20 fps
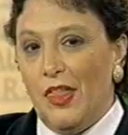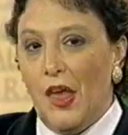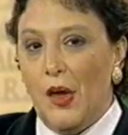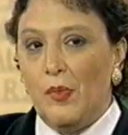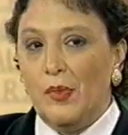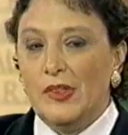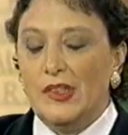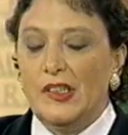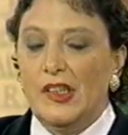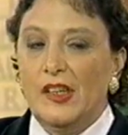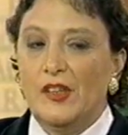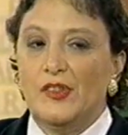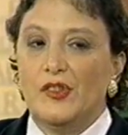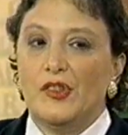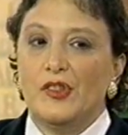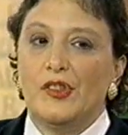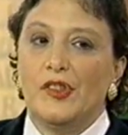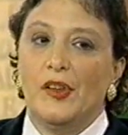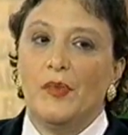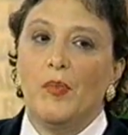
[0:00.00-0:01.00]
That was the
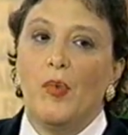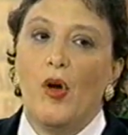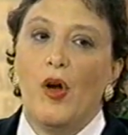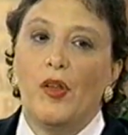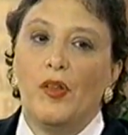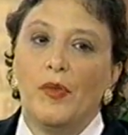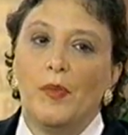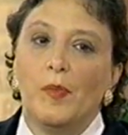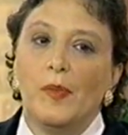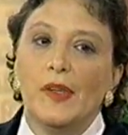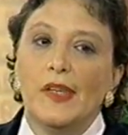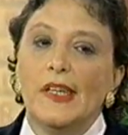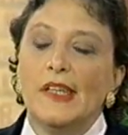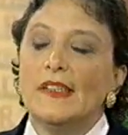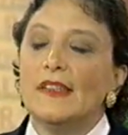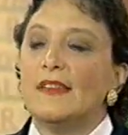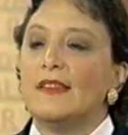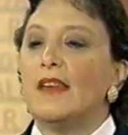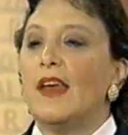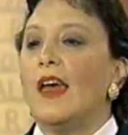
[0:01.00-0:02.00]
interesting part. The police
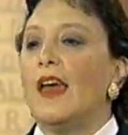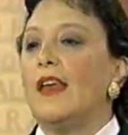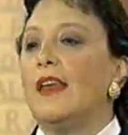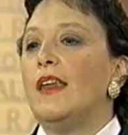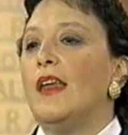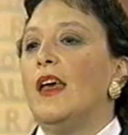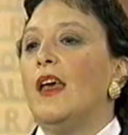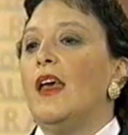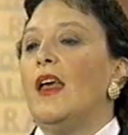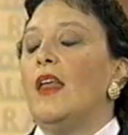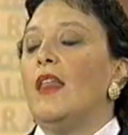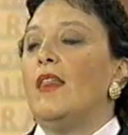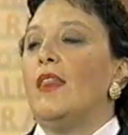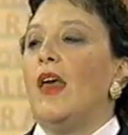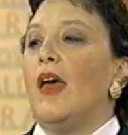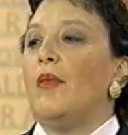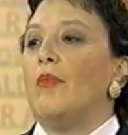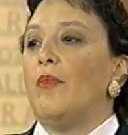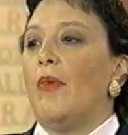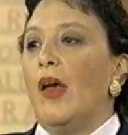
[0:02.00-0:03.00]
said
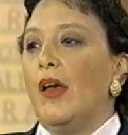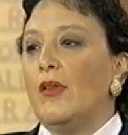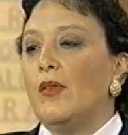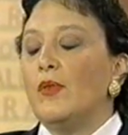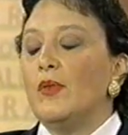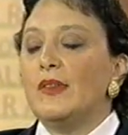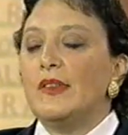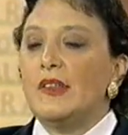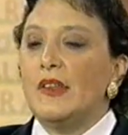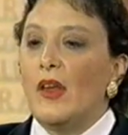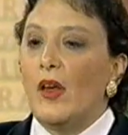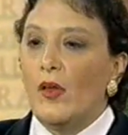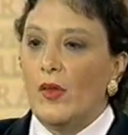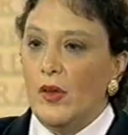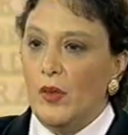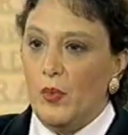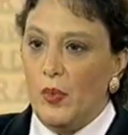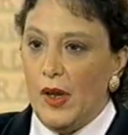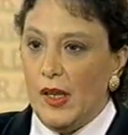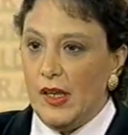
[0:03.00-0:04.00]
that Michael was the
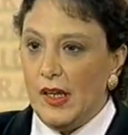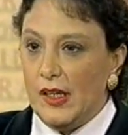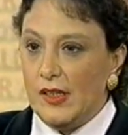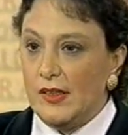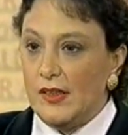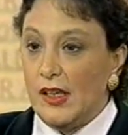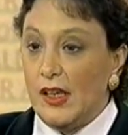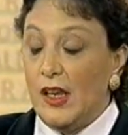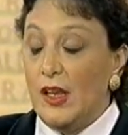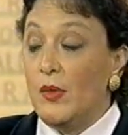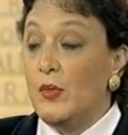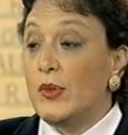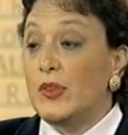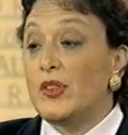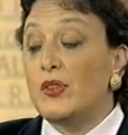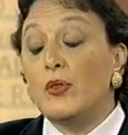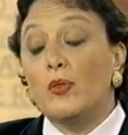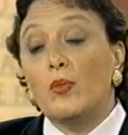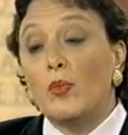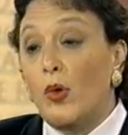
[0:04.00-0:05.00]
only witness and he was
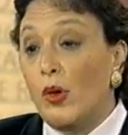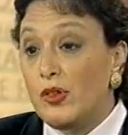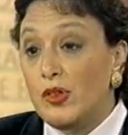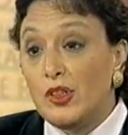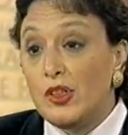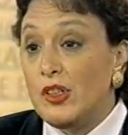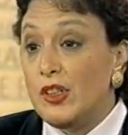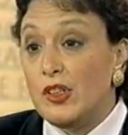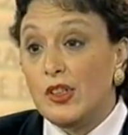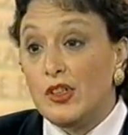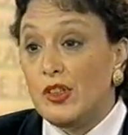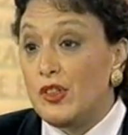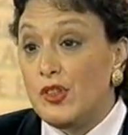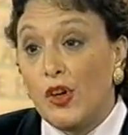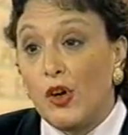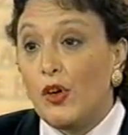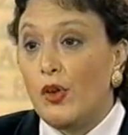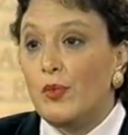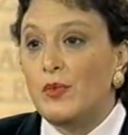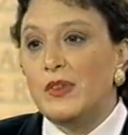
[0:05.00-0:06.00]
too emotionally
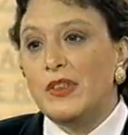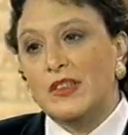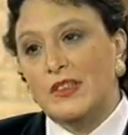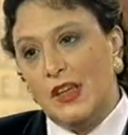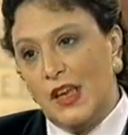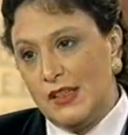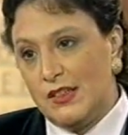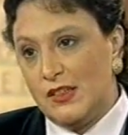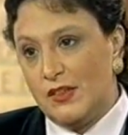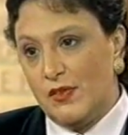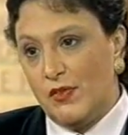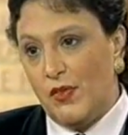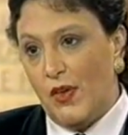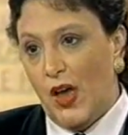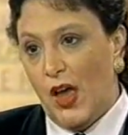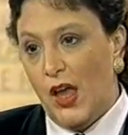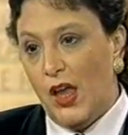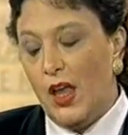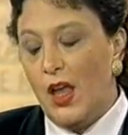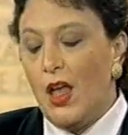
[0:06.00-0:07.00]
disturbed to
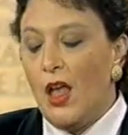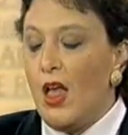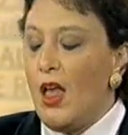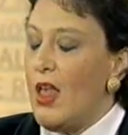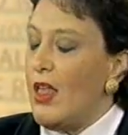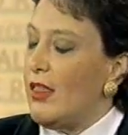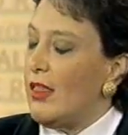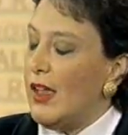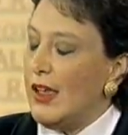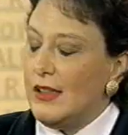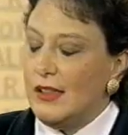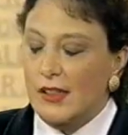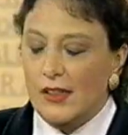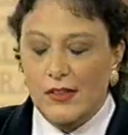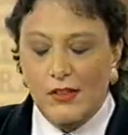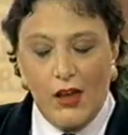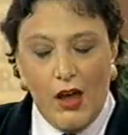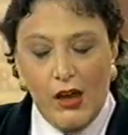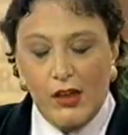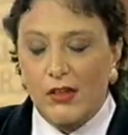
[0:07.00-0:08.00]
testify. They did
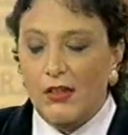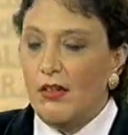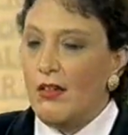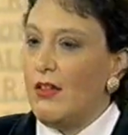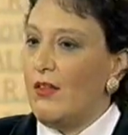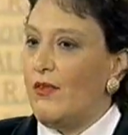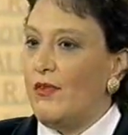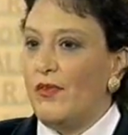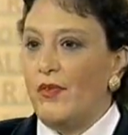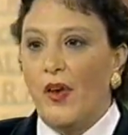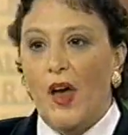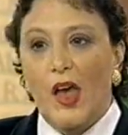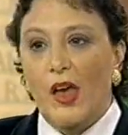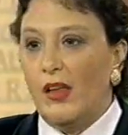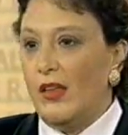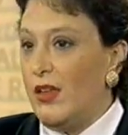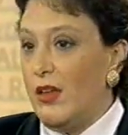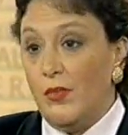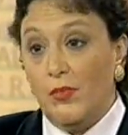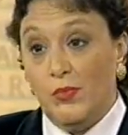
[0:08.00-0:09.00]
not
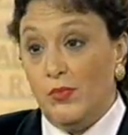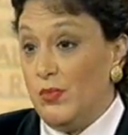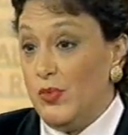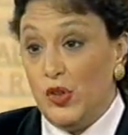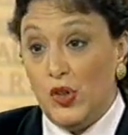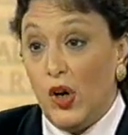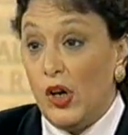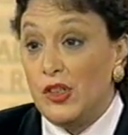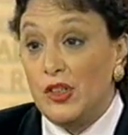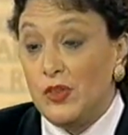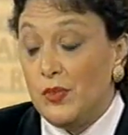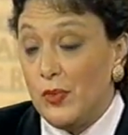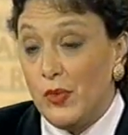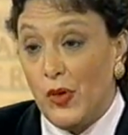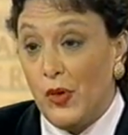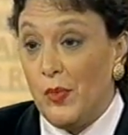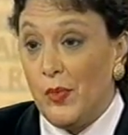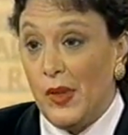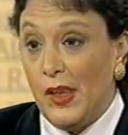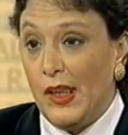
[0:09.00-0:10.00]
charge him
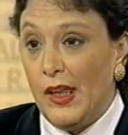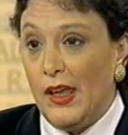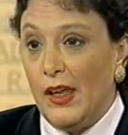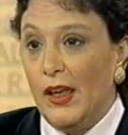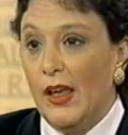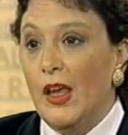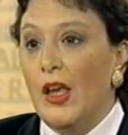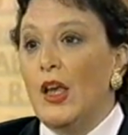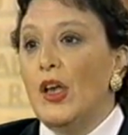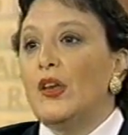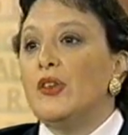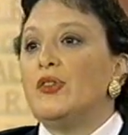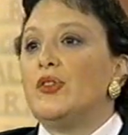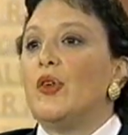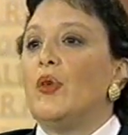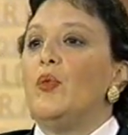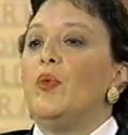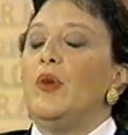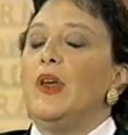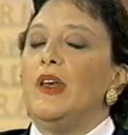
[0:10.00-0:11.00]
criminally.
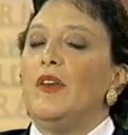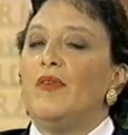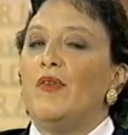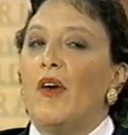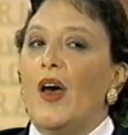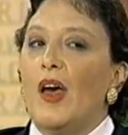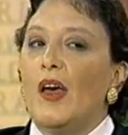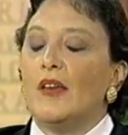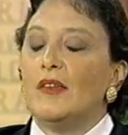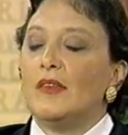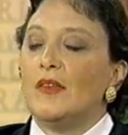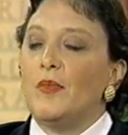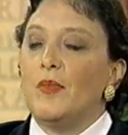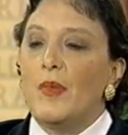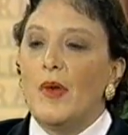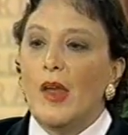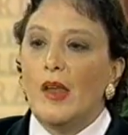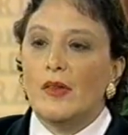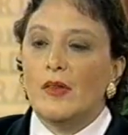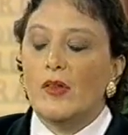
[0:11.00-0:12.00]
So we filed a
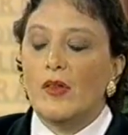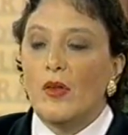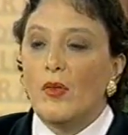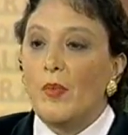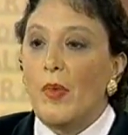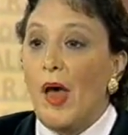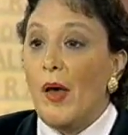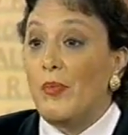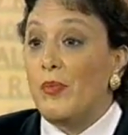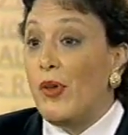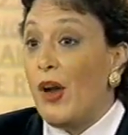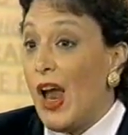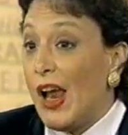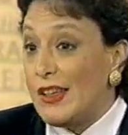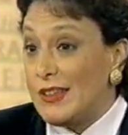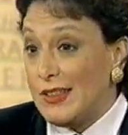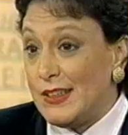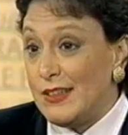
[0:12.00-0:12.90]
medical malpractice.